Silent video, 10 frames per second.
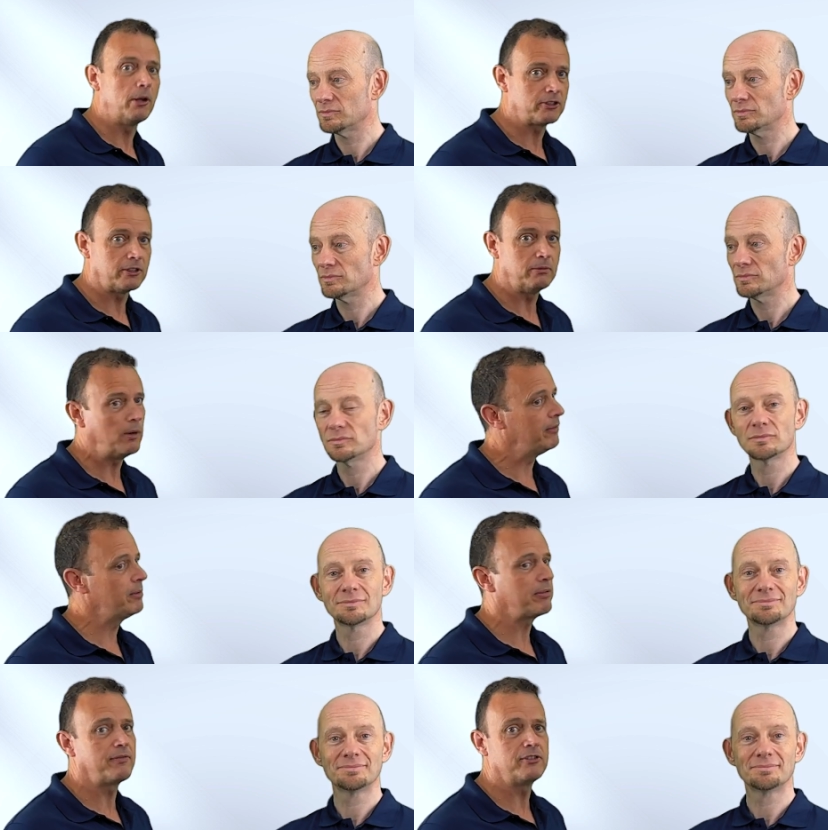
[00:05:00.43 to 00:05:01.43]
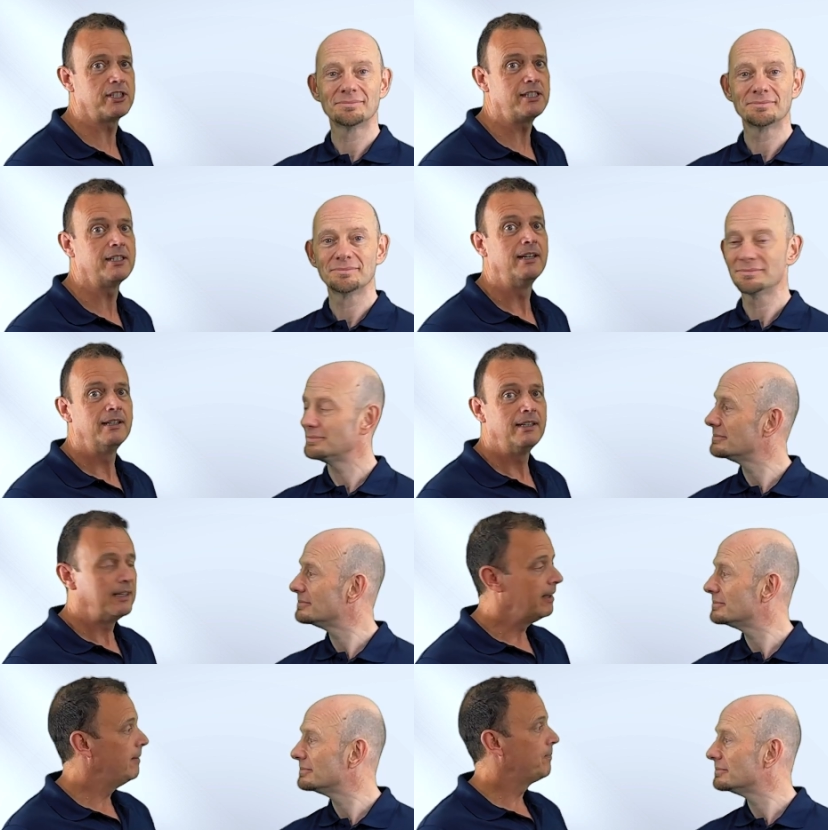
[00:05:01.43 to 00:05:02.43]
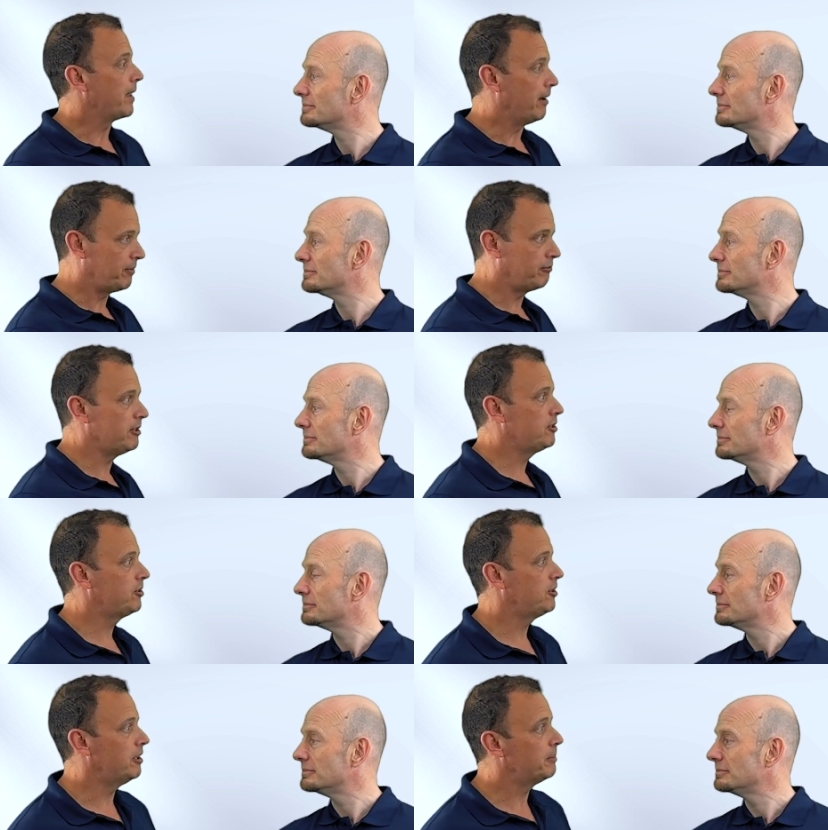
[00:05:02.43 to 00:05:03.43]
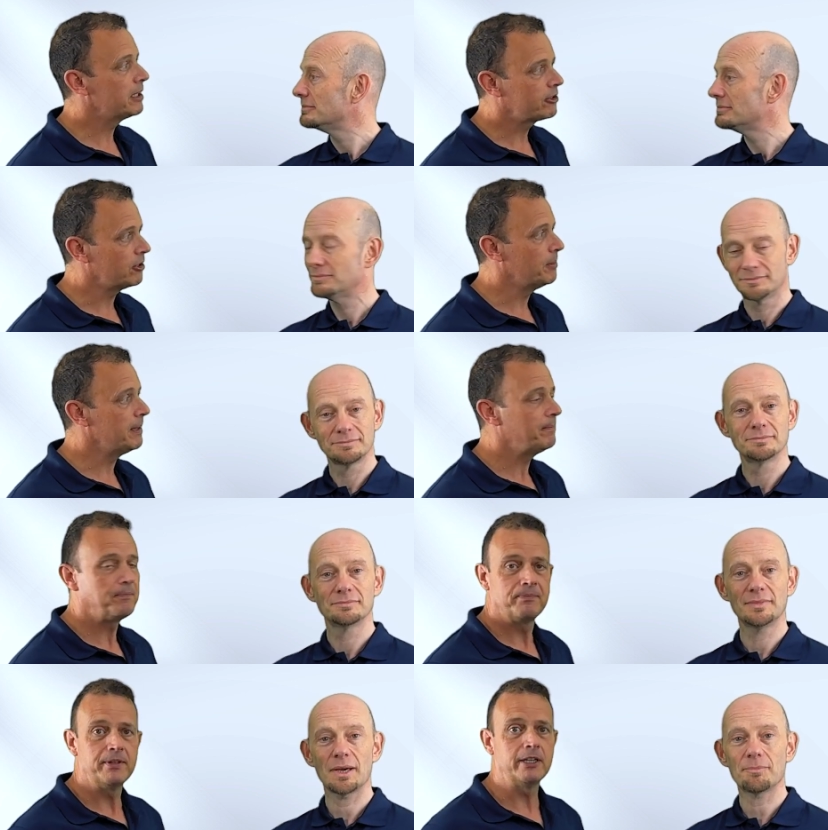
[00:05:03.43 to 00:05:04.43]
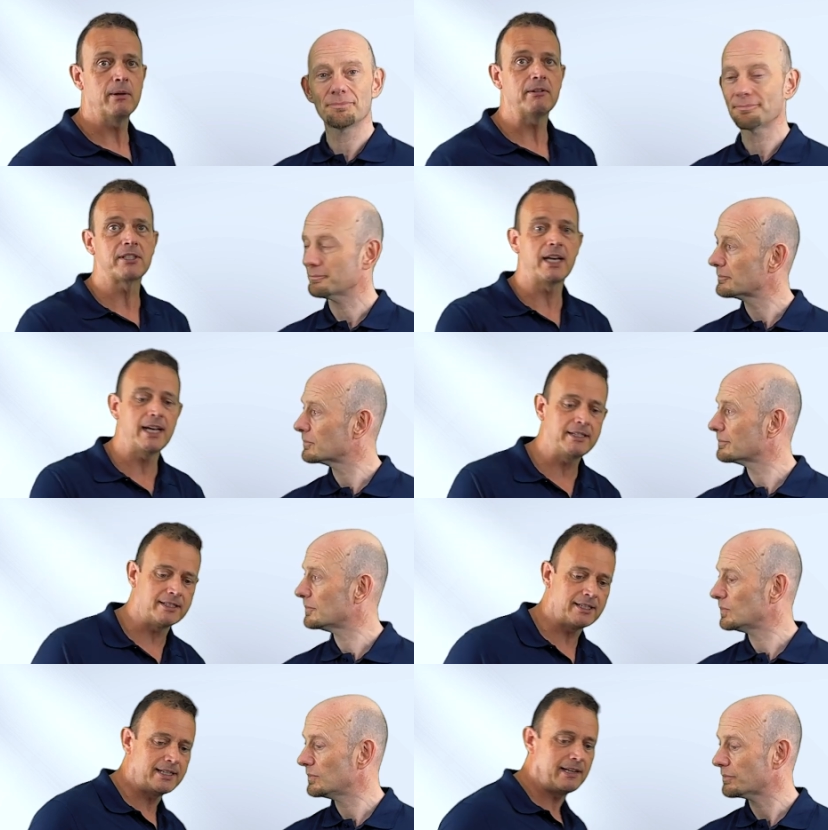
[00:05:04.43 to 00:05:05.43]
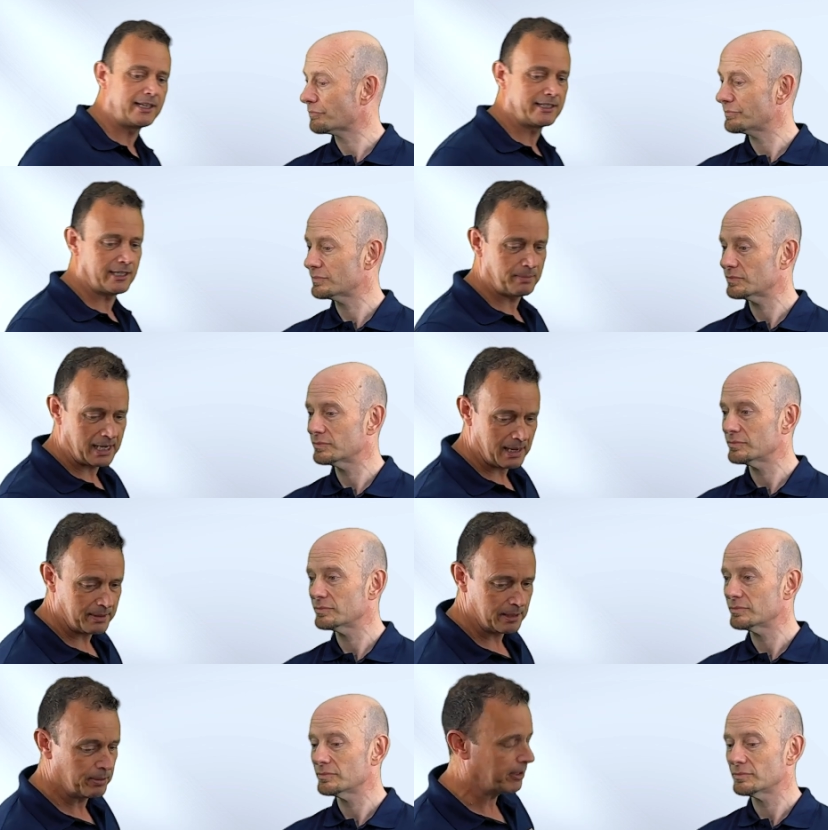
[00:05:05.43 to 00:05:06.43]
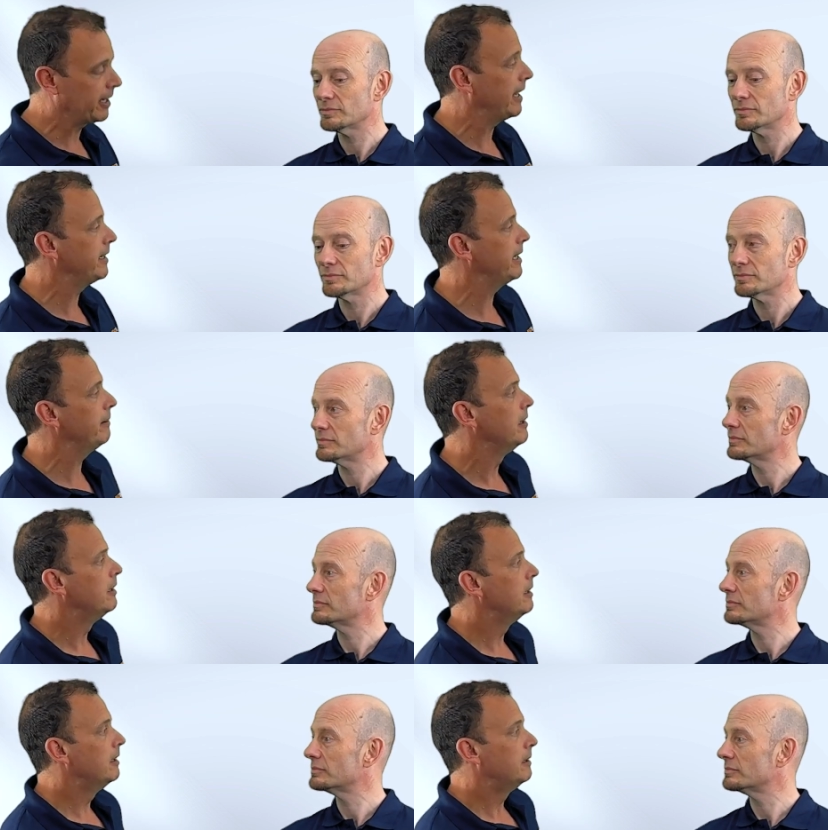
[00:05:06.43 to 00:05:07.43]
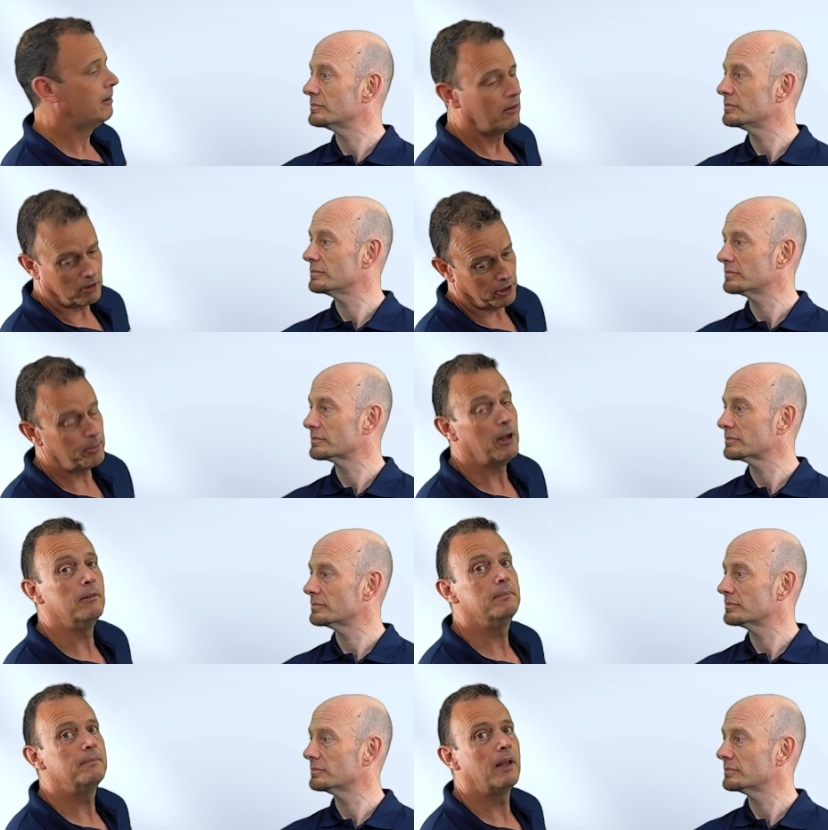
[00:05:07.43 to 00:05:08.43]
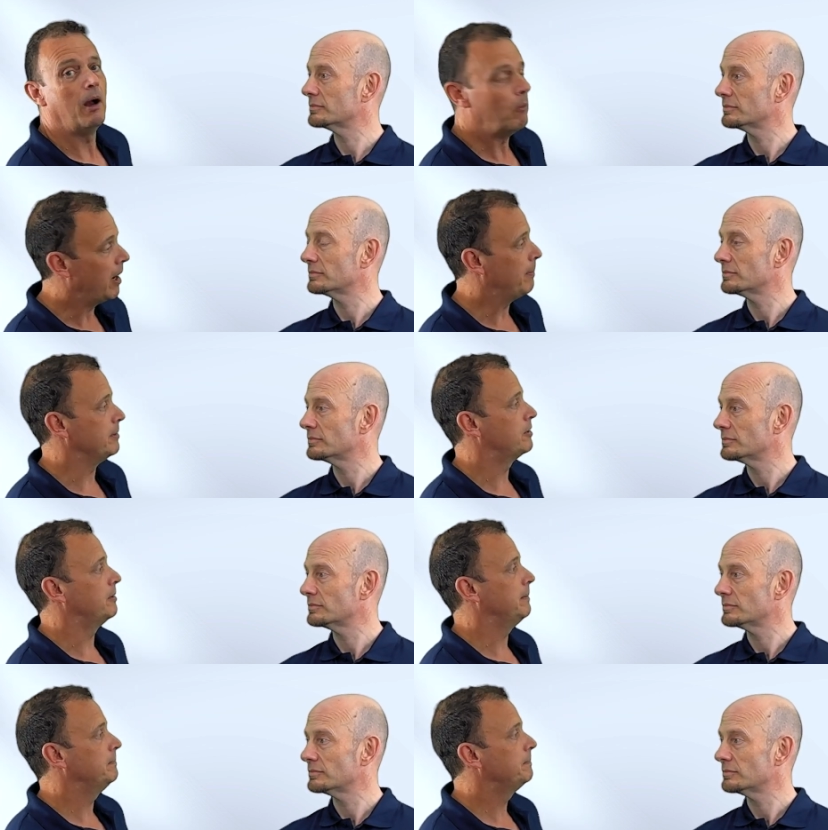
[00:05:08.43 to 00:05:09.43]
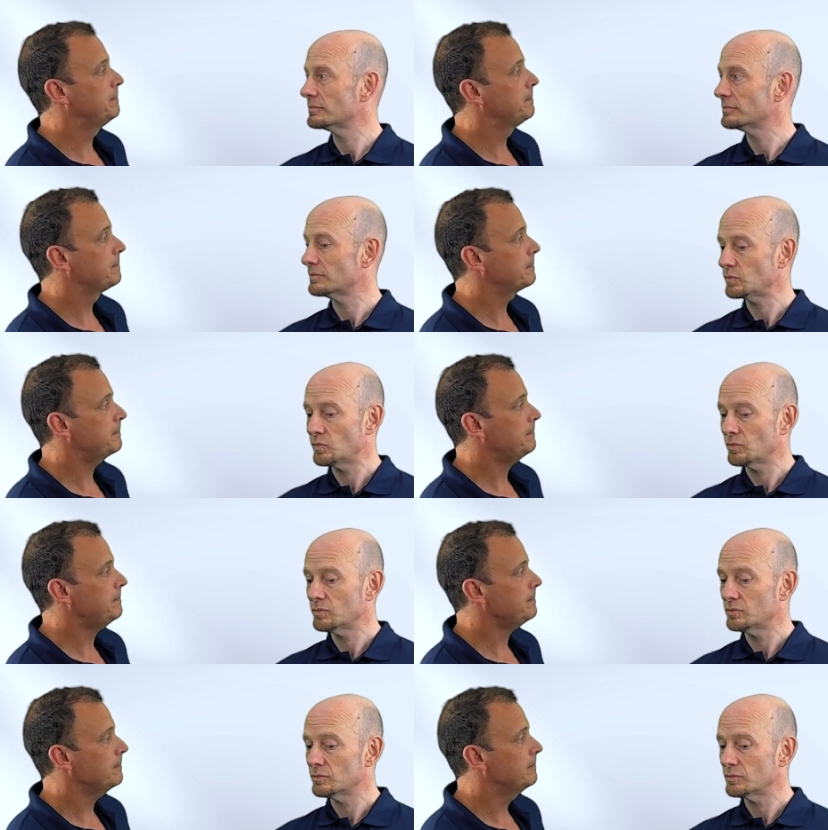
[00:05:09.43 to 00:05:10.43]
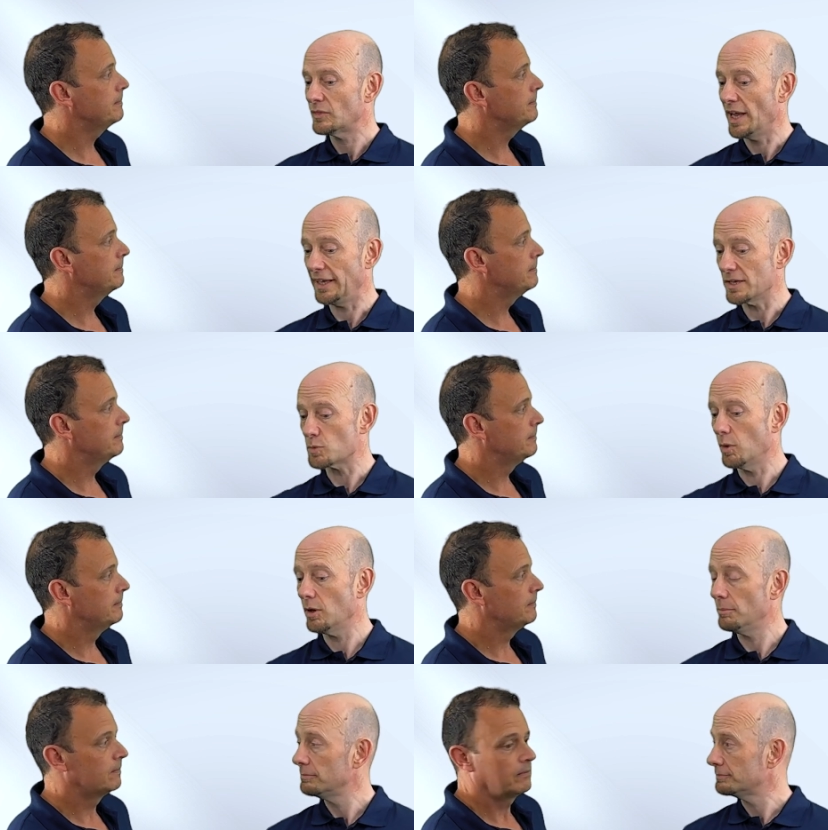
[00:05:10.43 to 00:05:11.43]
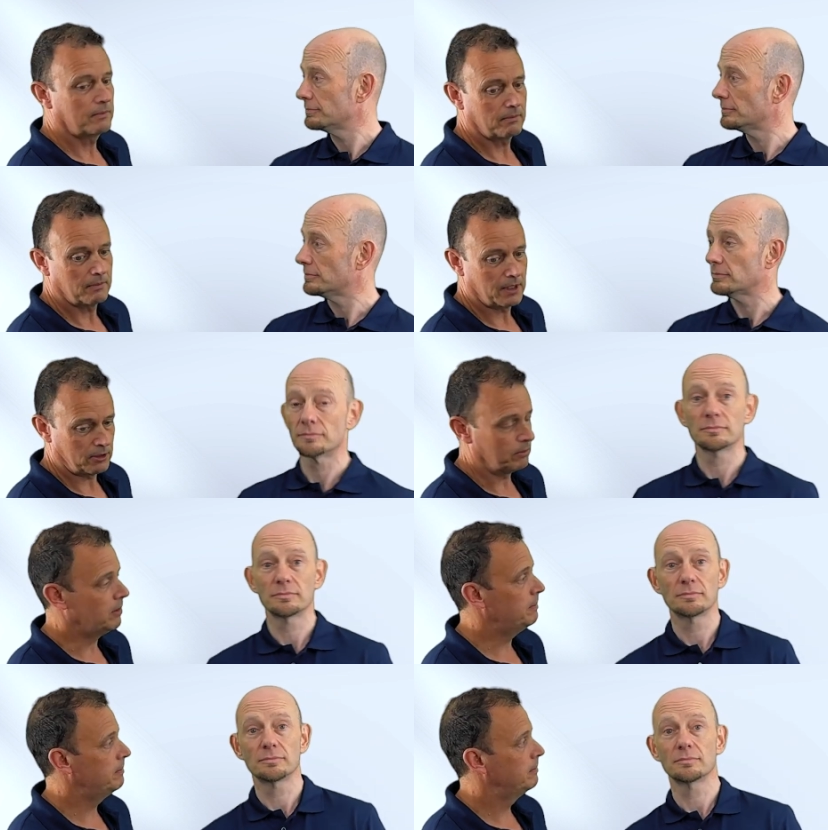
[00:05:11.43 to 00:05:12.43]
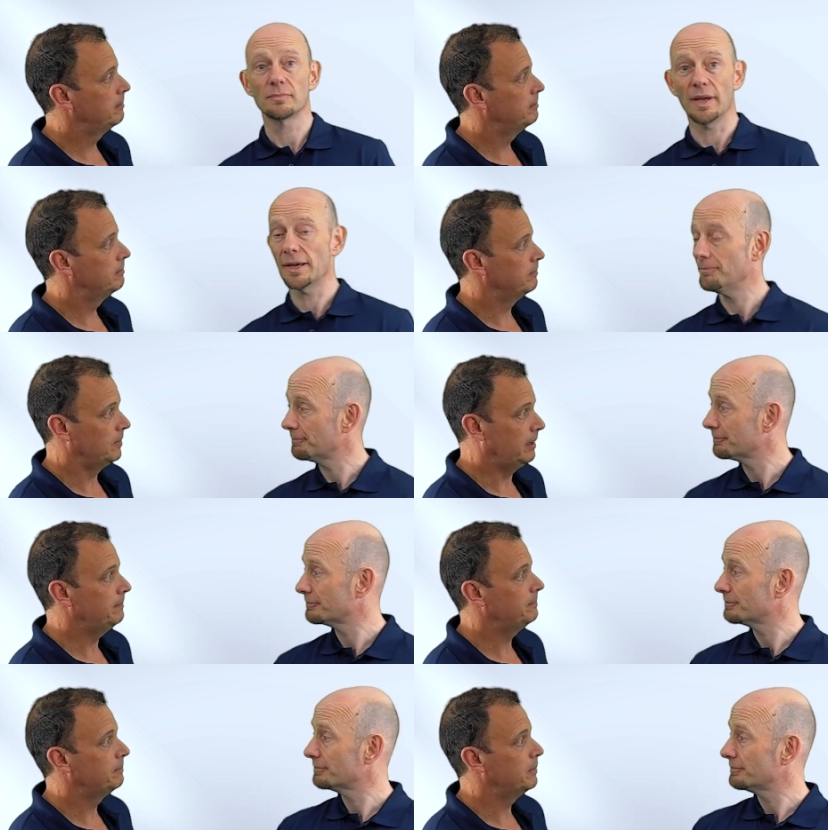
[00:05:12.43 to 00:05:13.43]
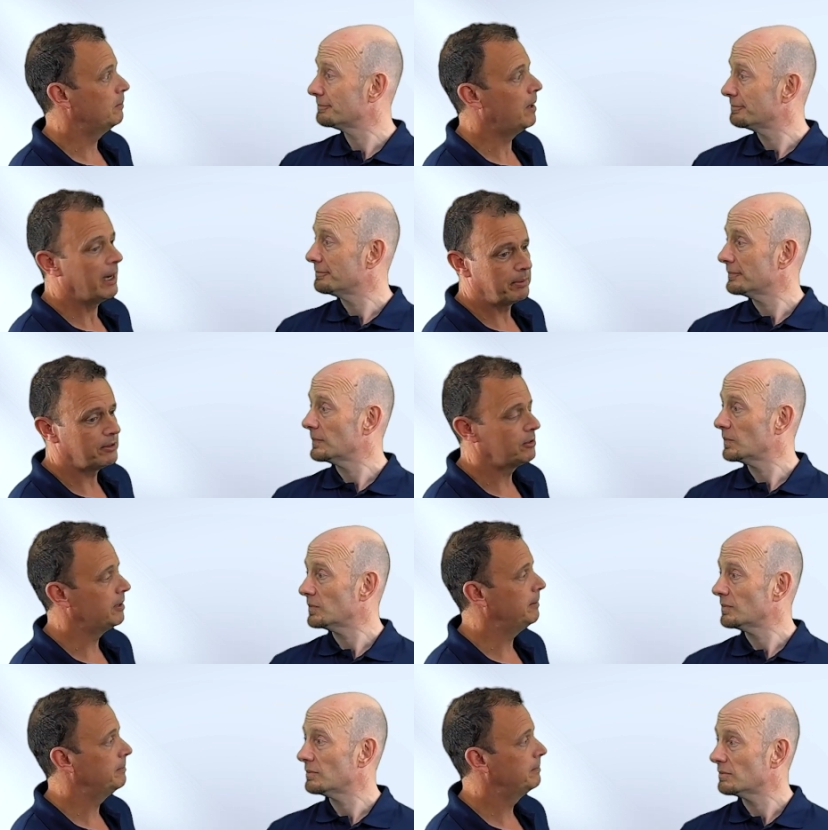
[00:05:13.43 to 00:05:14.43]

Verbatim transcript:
Speaker 1: bottle, whatever your preference is. Out the fridge in the middle of summer. Yeah. You go outside, you sit down next to the barbie, you put the can down or the bottle, and what happens to it? It gets warm. It gets warm. Yeah. Yeah. But what happens to it